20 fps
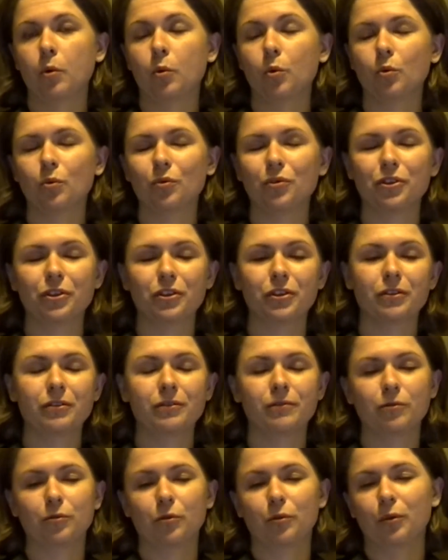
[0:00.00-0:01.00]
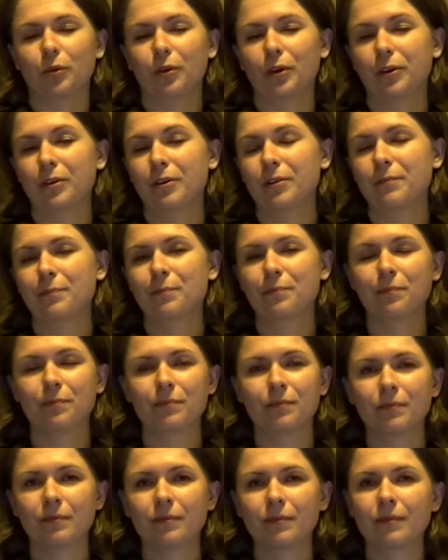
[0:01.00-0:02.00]
older, or
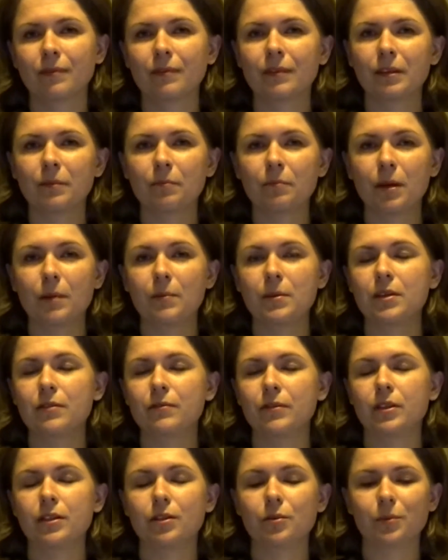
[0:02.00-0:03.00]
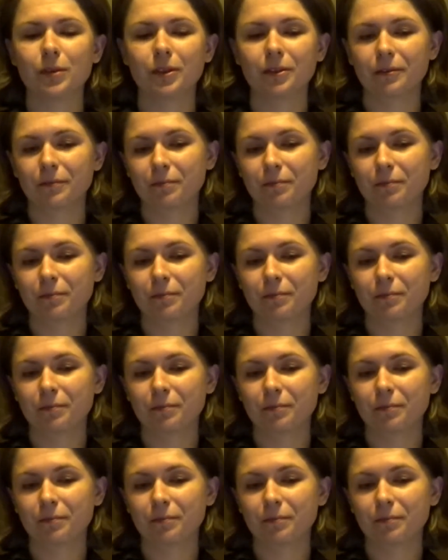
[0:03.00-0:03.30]
maybe even newer?